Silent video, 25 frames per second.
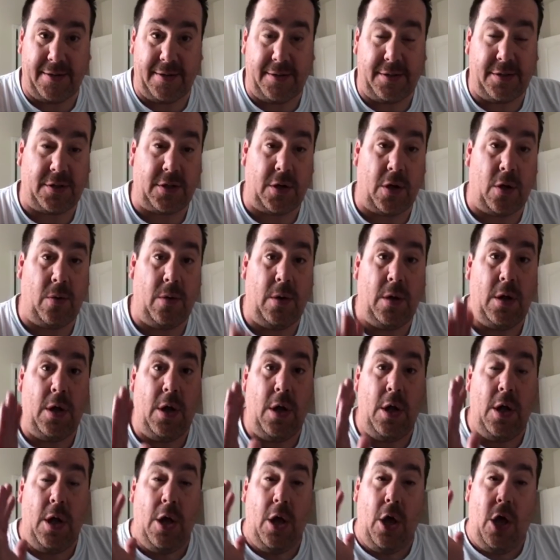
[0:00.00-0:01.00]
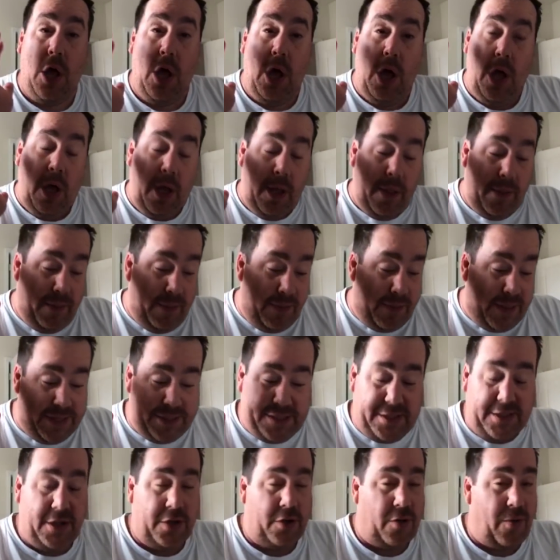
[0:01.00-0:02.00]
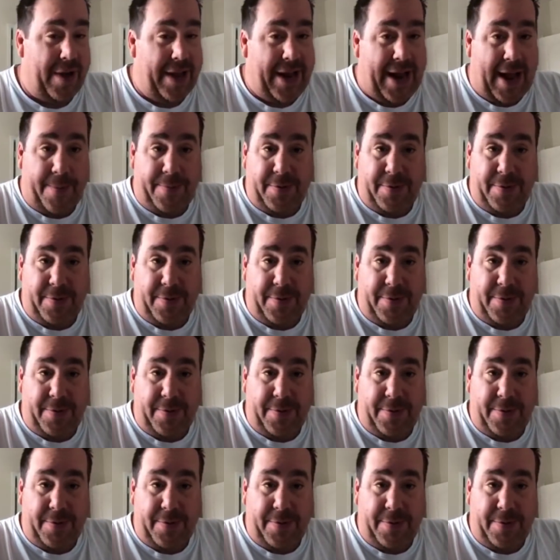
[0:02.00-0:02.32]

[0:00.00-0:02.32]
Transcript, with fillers: So this is a great